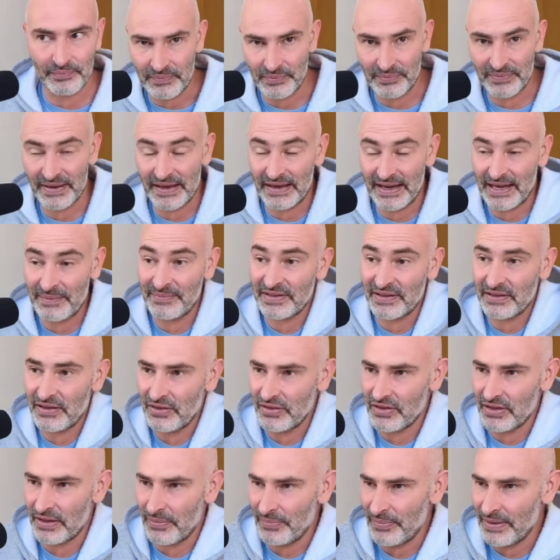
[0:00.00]
The games are
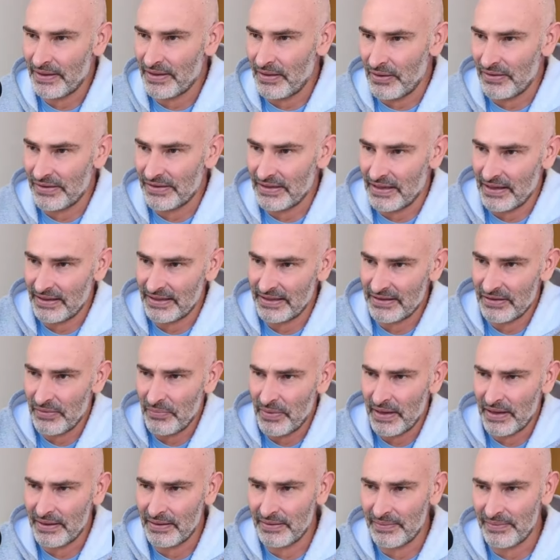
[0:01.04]
usually played on Sundays,
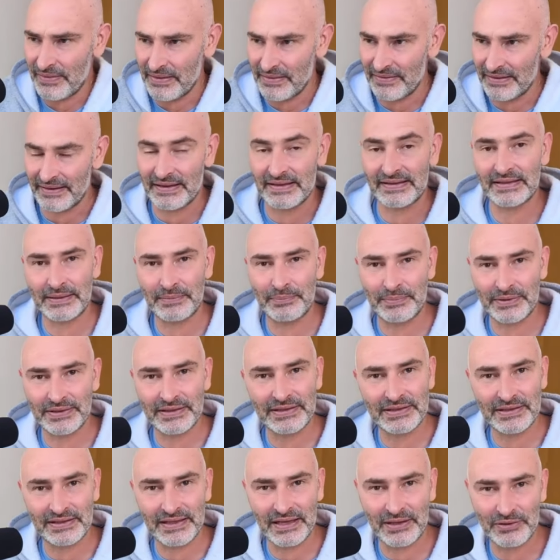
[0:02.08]
right? He sent me
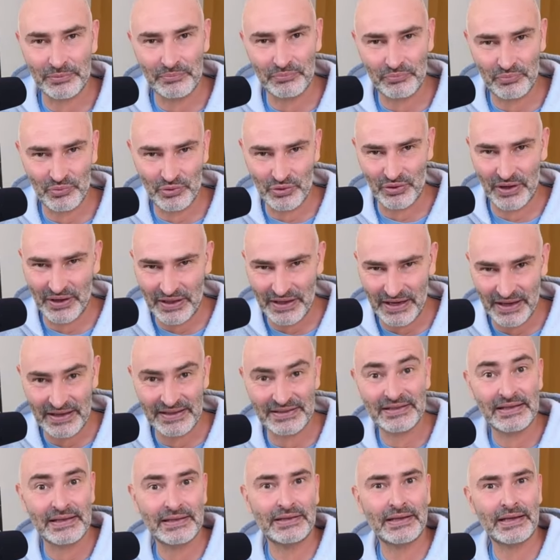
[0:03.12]
this game for
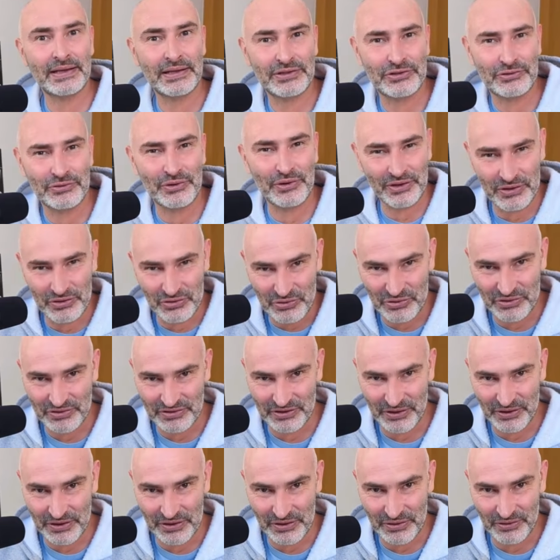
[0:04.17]
analysis and it's very
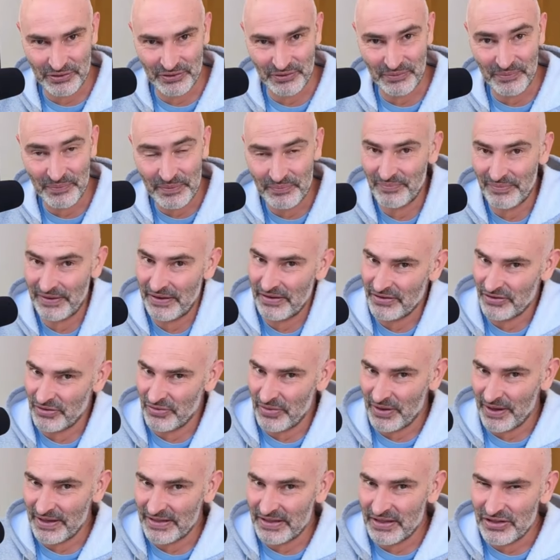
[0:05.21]
interesting. There's
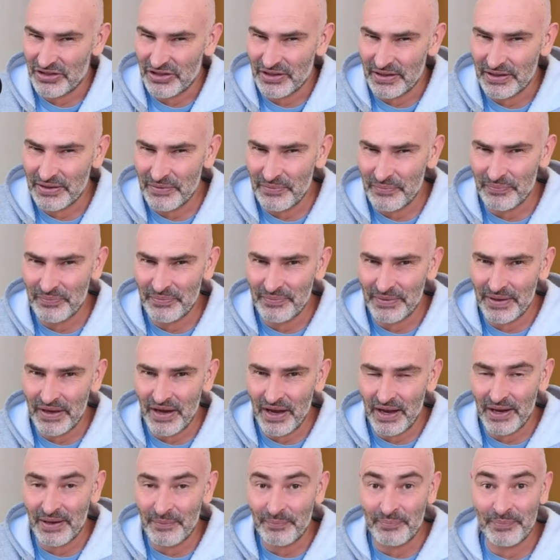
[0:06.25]
strategy, there
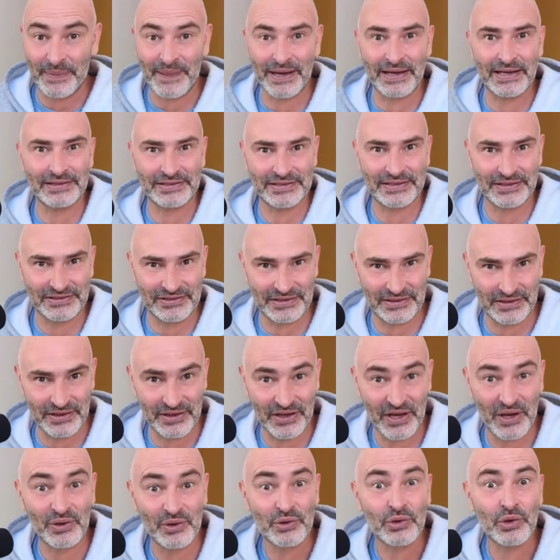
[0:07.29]
are imbalances in the
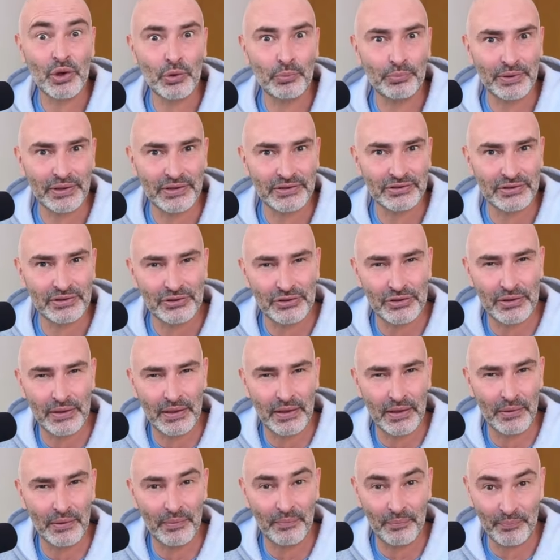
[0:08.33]
color complexes,
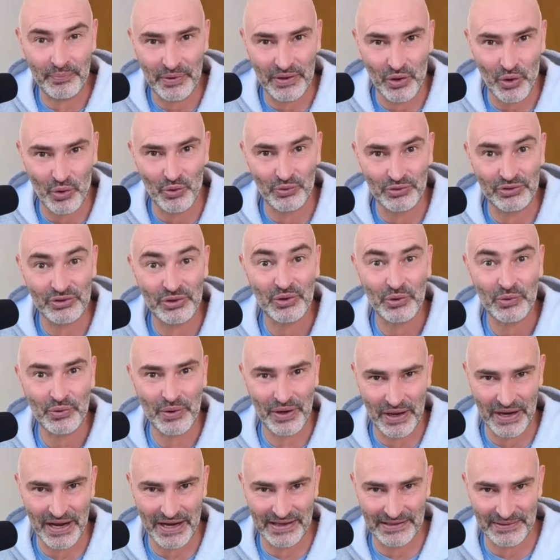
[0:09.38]
but also
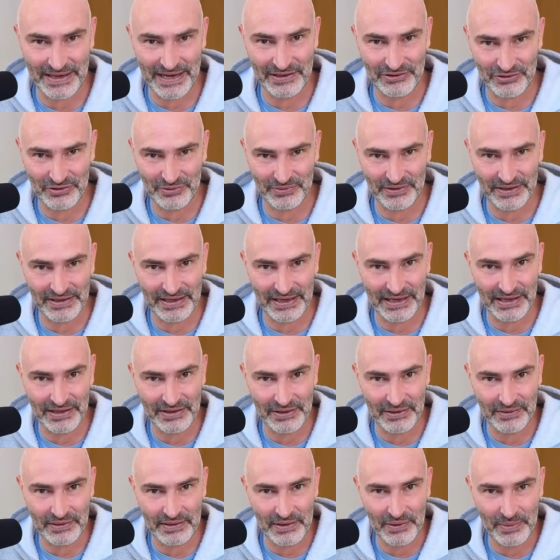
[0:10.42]
attacks on the king.
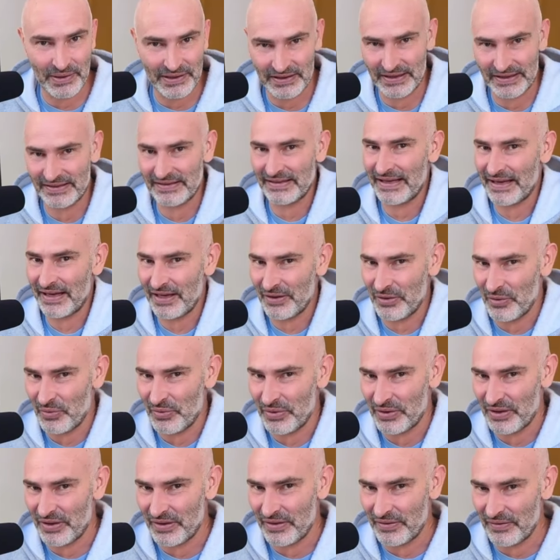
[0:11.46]
All right, let's take a
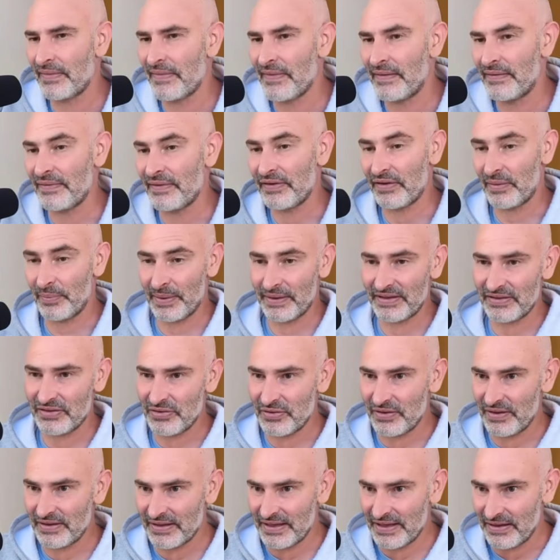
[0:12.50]
look. So my
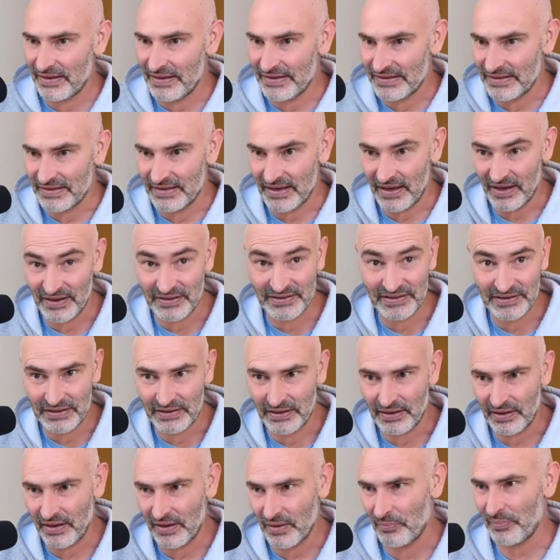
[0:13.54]
student Nicholas starts
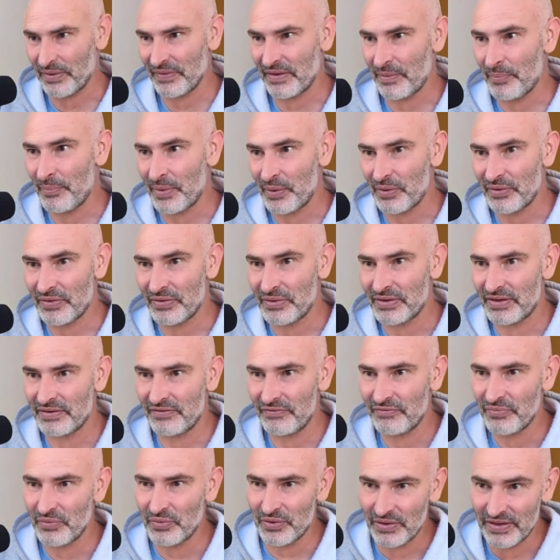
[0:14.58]
with the pawn to
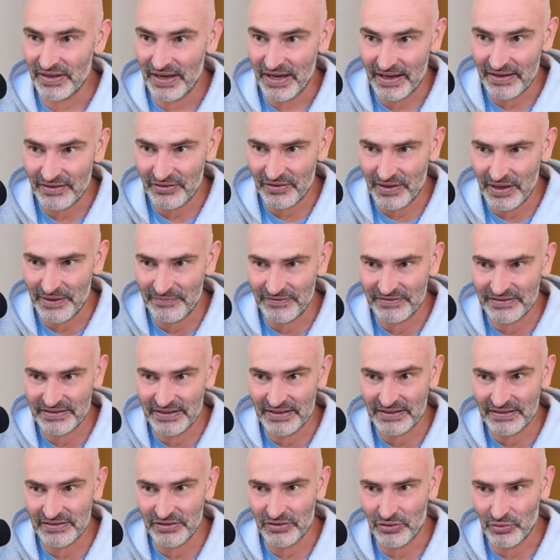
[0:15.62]
d4, knight to
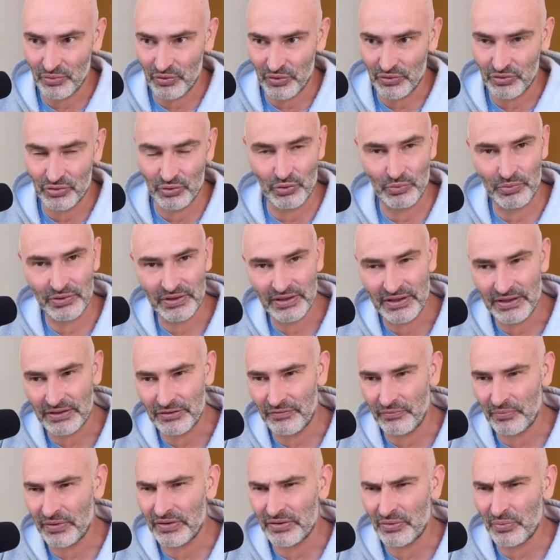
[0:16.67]
f6 to control the
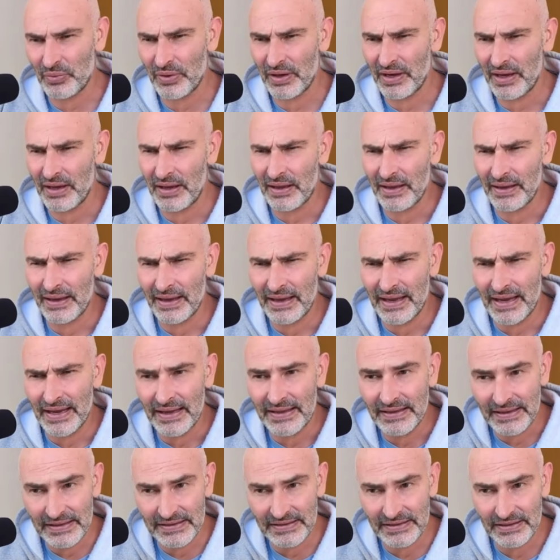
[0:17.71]
e4 square,
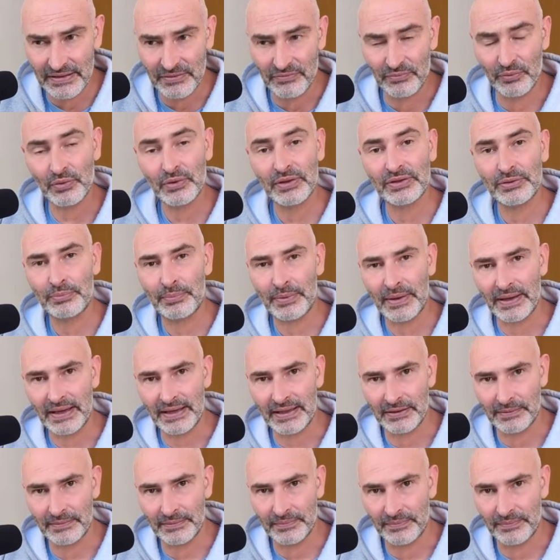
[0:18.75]
and then c4 is played.